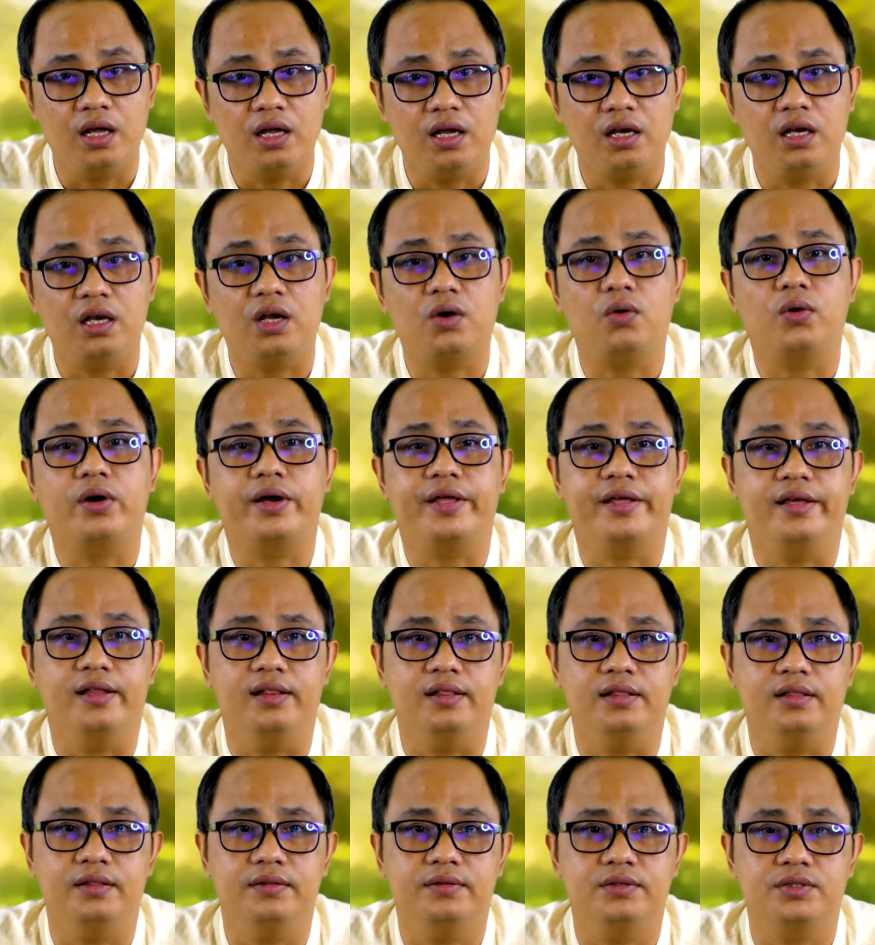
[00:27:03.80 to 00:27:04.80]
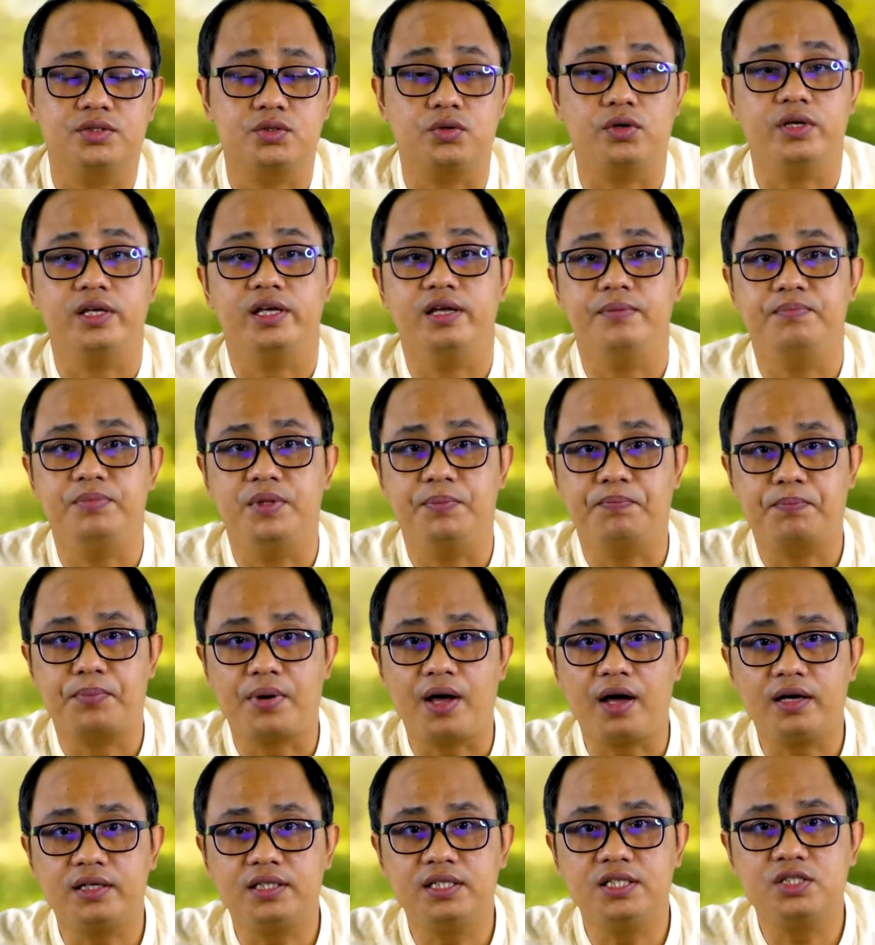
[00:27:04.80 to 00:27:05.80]
lower yield. So if the
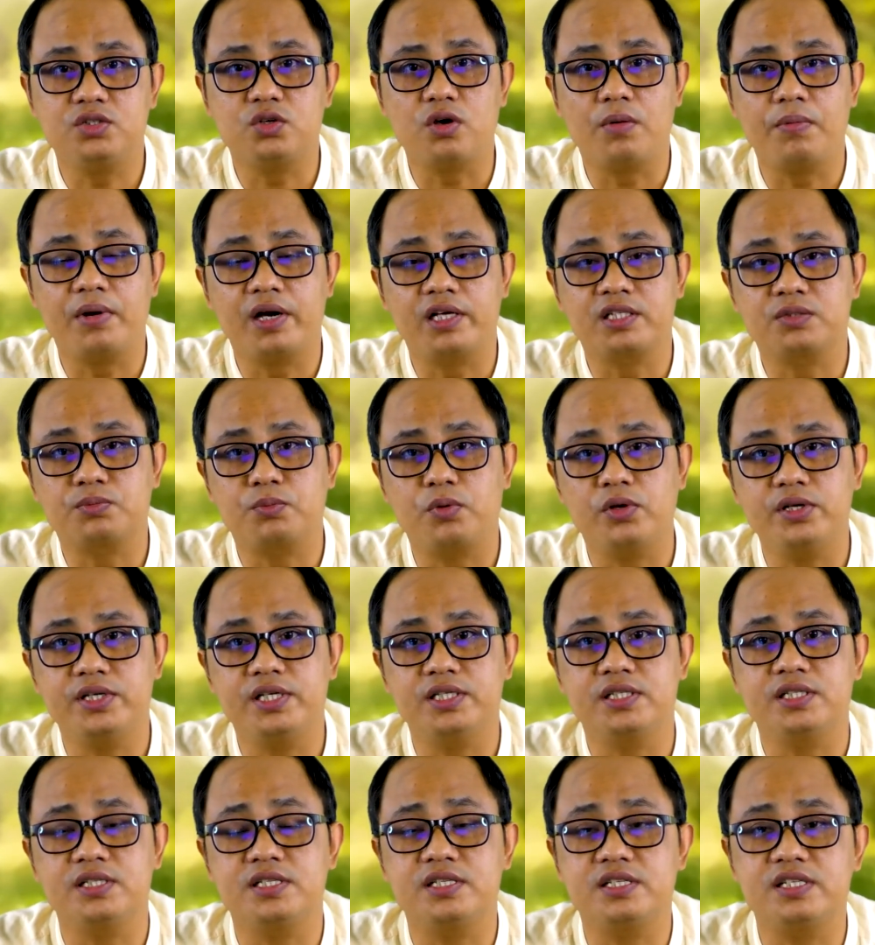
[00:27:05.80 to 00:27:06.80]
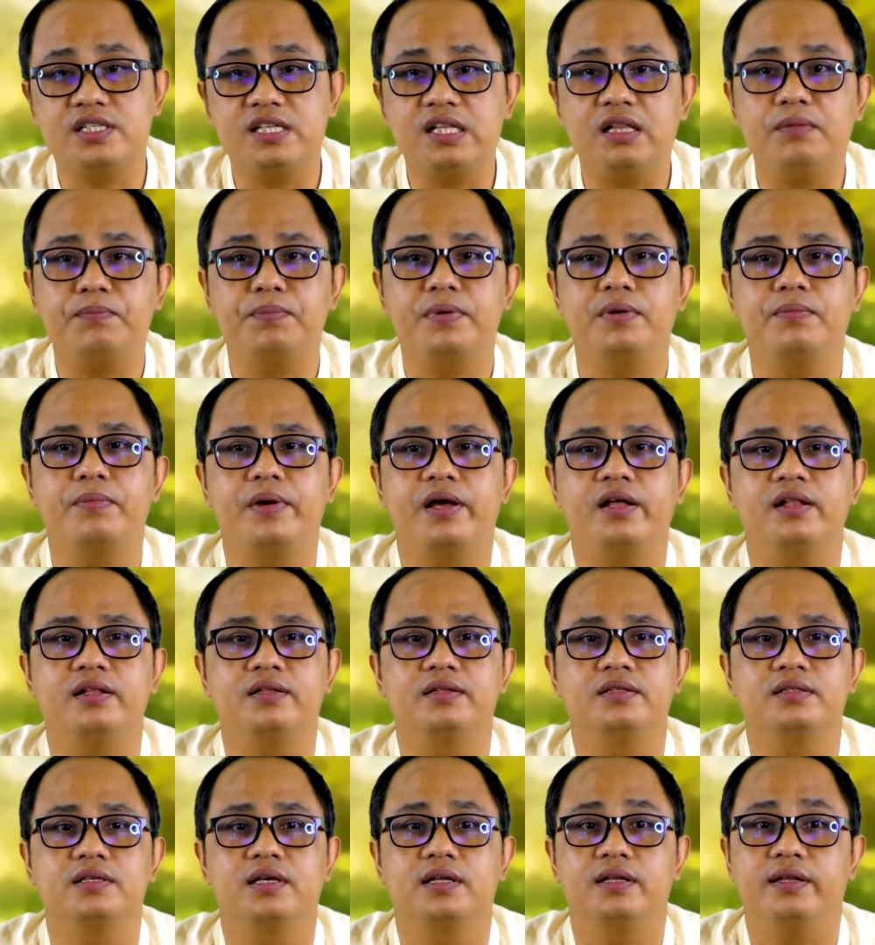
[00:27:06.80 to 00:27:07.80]
practice of overexploitation still
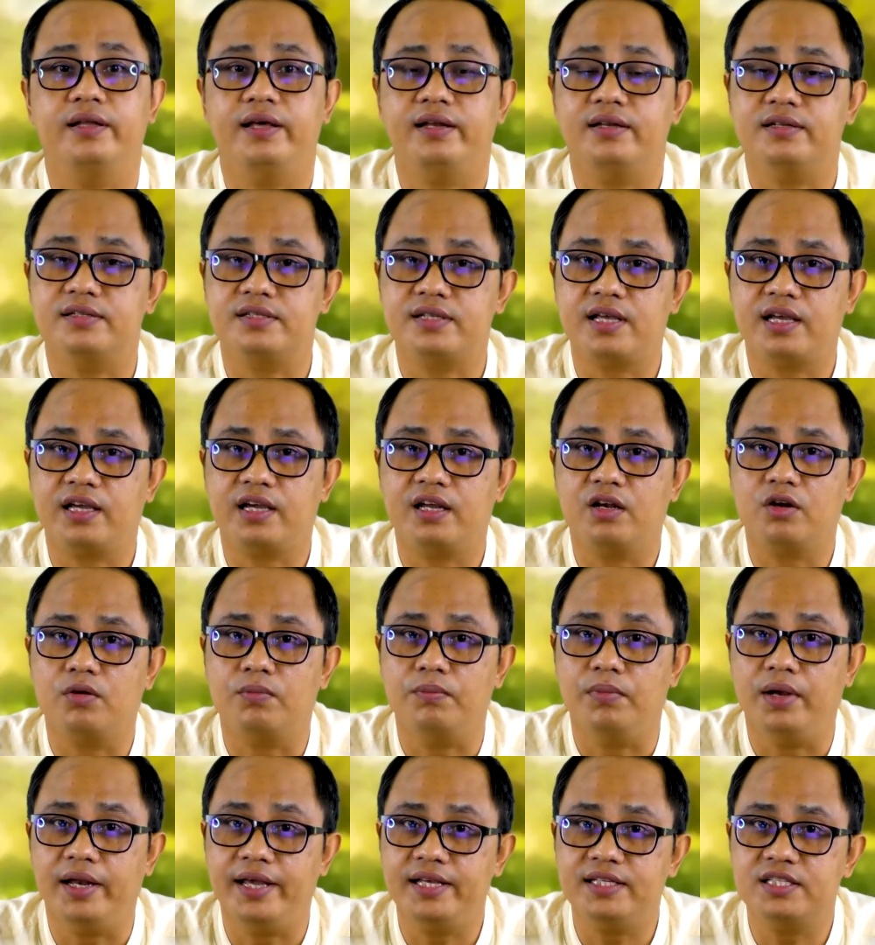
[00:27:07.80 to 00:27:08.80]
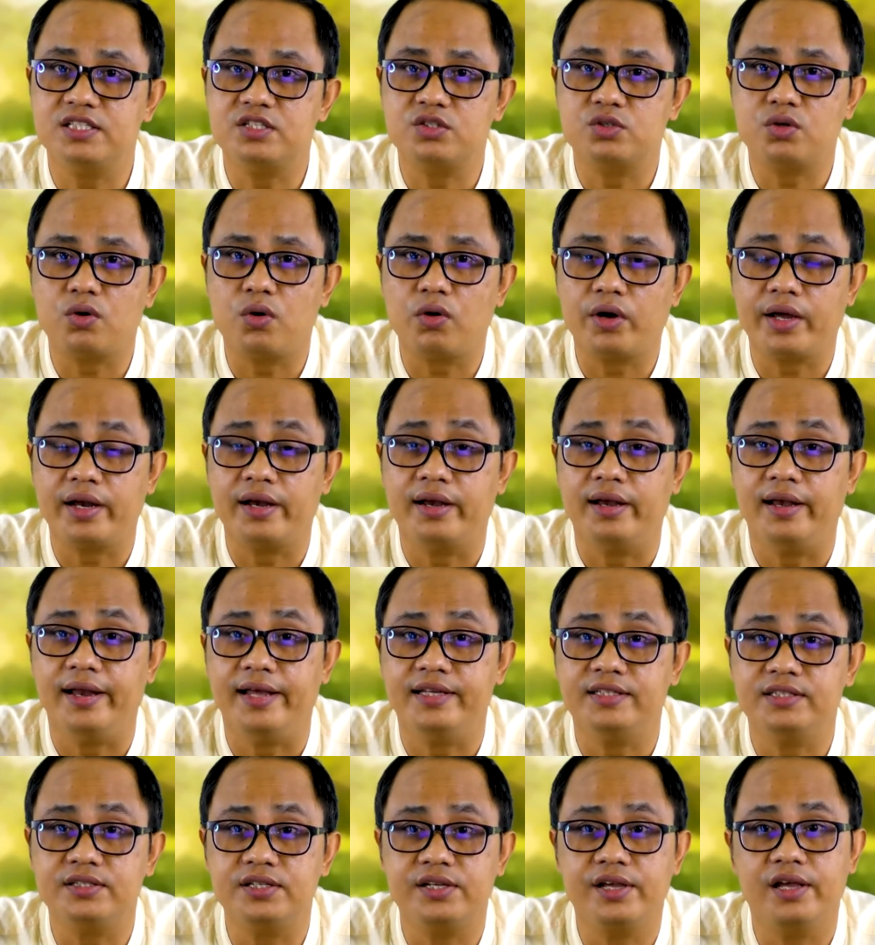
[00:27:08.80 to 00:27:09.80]
prevails, then the cycle of less stock and
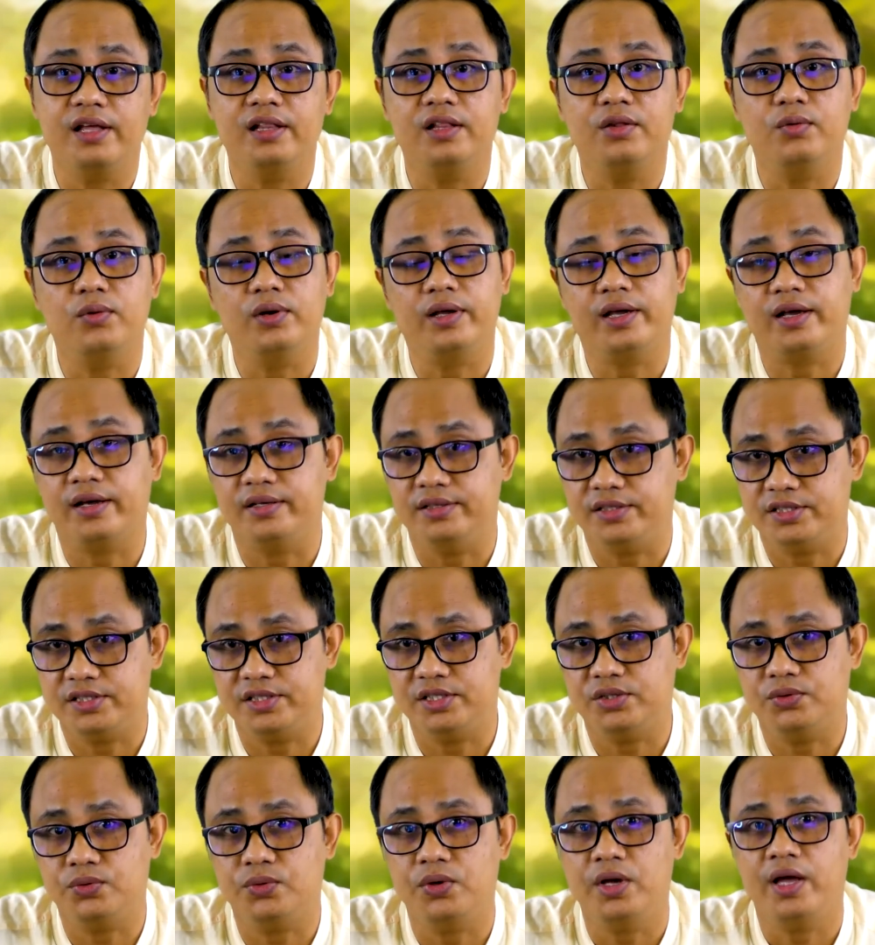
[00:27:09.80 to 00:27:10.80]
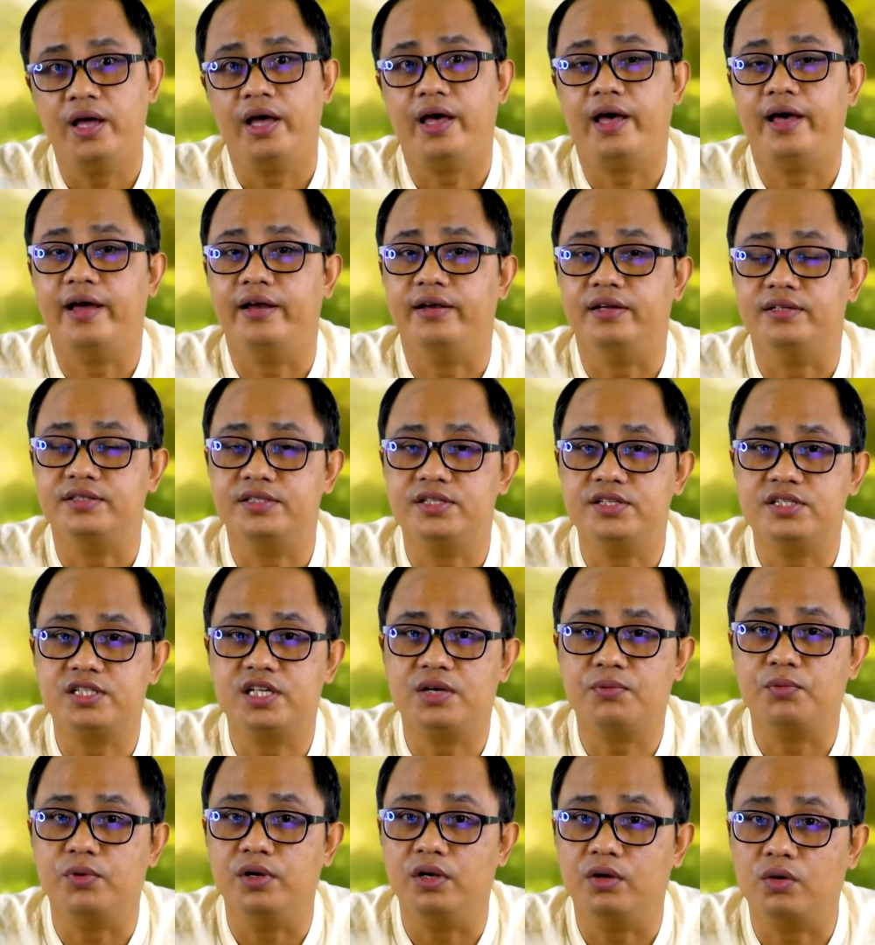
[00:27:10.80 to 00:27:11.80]
lesser yield will continue and the
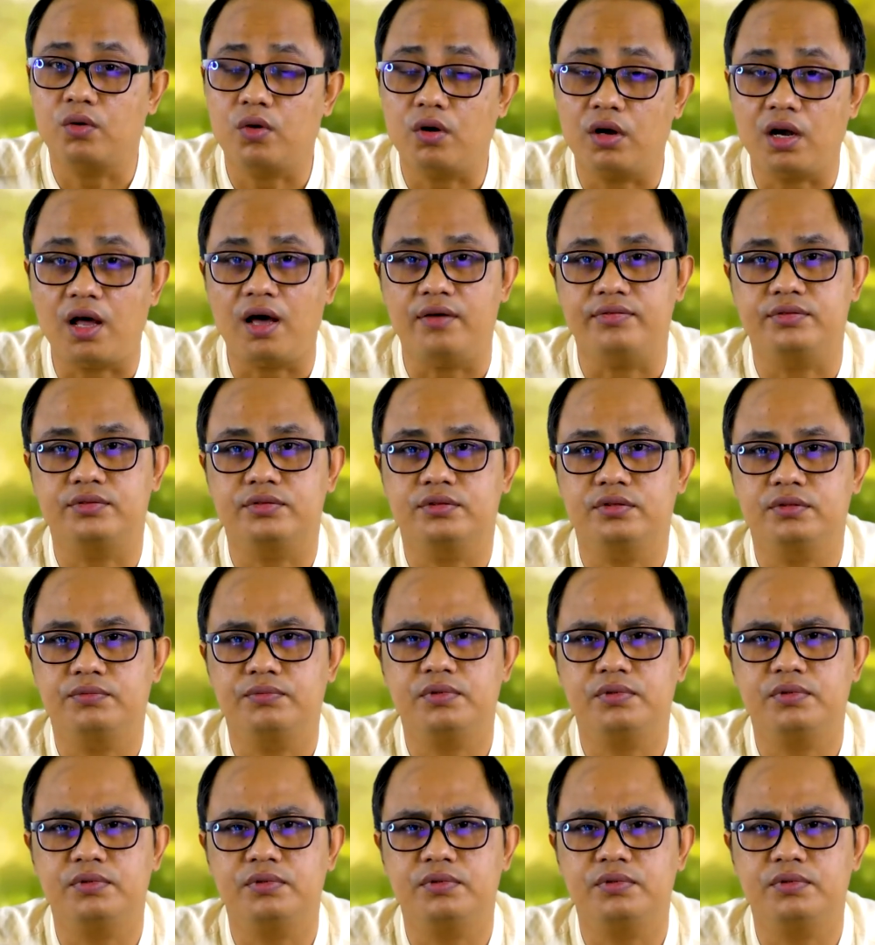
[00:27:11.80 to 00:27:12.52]
system will collapse.